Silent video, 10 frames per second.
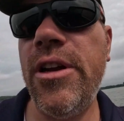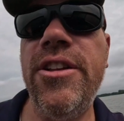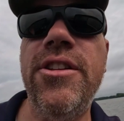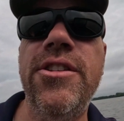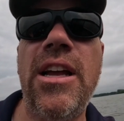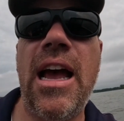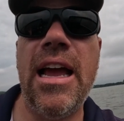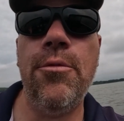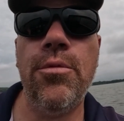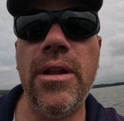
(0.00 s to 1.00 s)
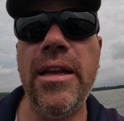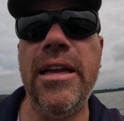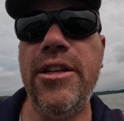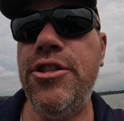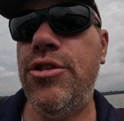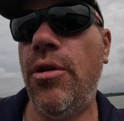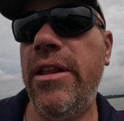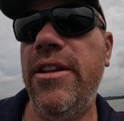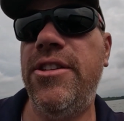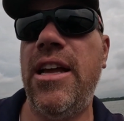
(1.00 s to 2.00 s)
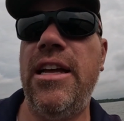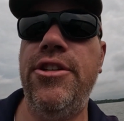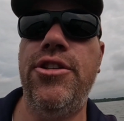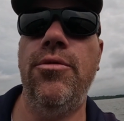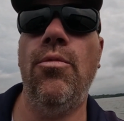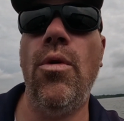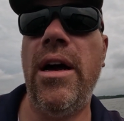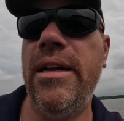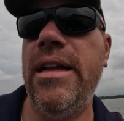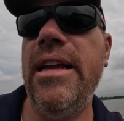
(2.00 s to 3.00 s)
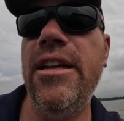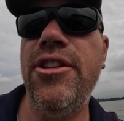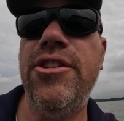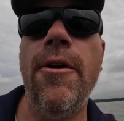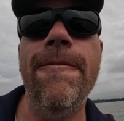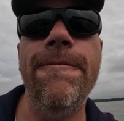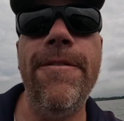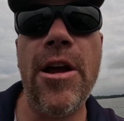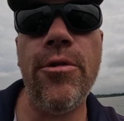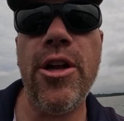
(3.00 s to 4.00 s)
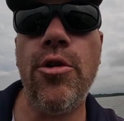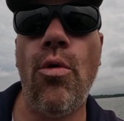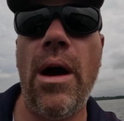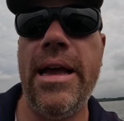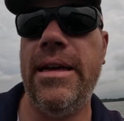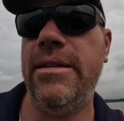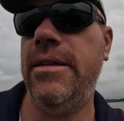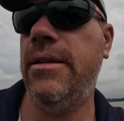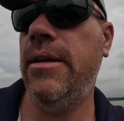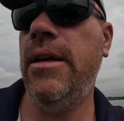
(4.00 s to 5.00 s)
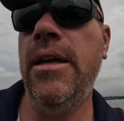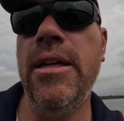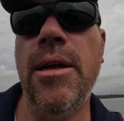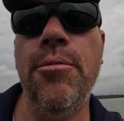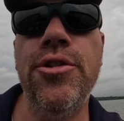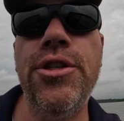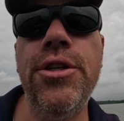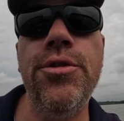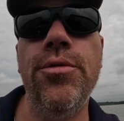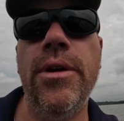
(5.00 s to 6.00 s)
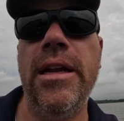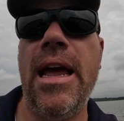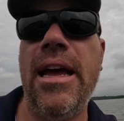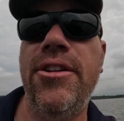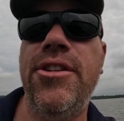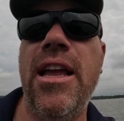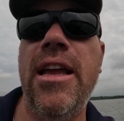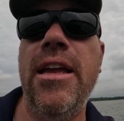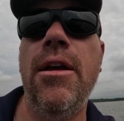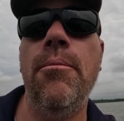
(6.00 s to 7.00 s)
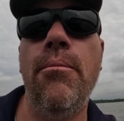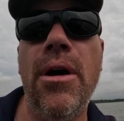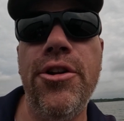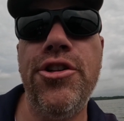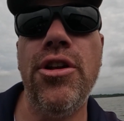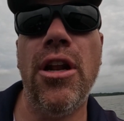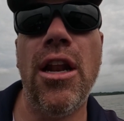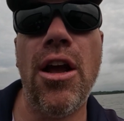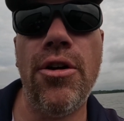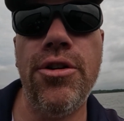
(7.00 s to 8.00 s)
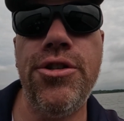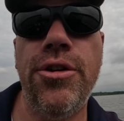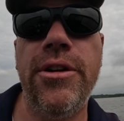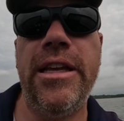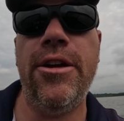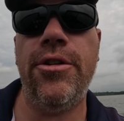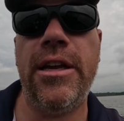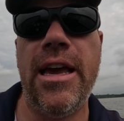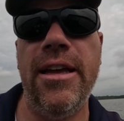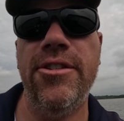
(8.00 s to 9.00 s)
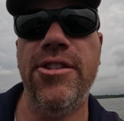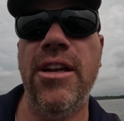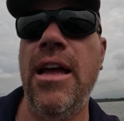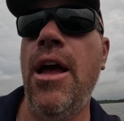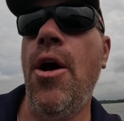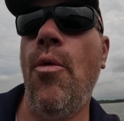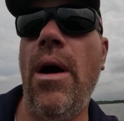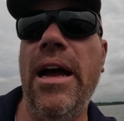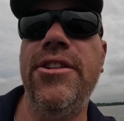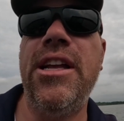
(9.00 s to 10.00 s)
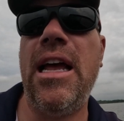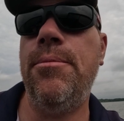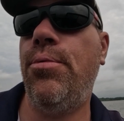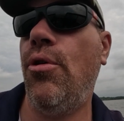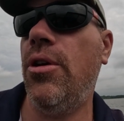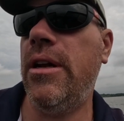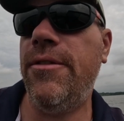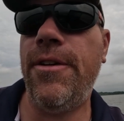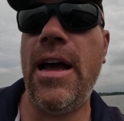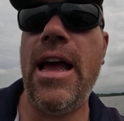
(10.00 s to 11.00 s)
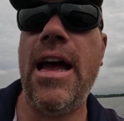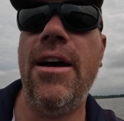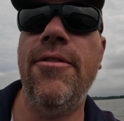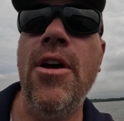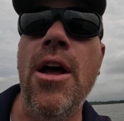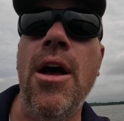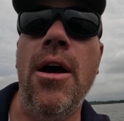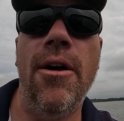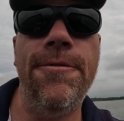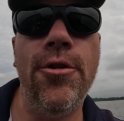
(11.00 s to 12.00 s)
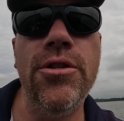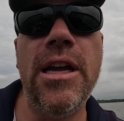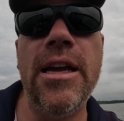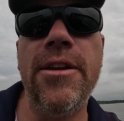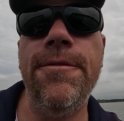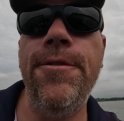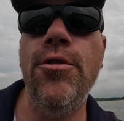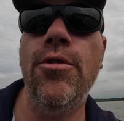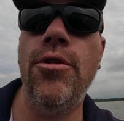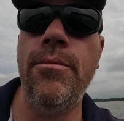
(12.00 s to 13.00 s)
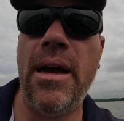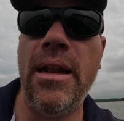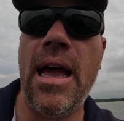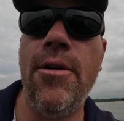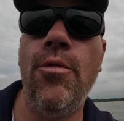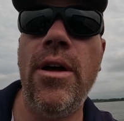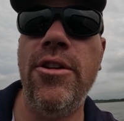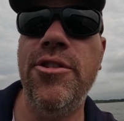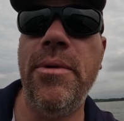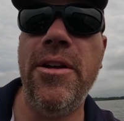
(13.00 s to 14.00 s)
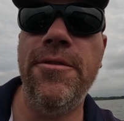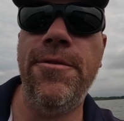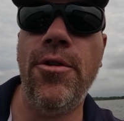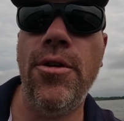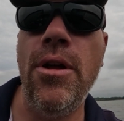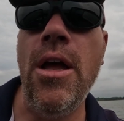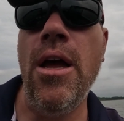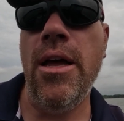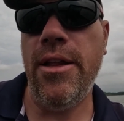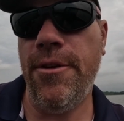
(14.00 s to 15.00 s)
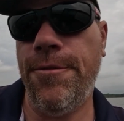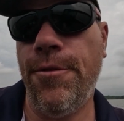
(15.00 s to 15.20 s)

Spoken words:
reasons I really enjoy this engine. 1, it is very quiet. Number 2, it has a much larger gear case. Why is that important? If I have a full tank of fuel, my live wells being full in the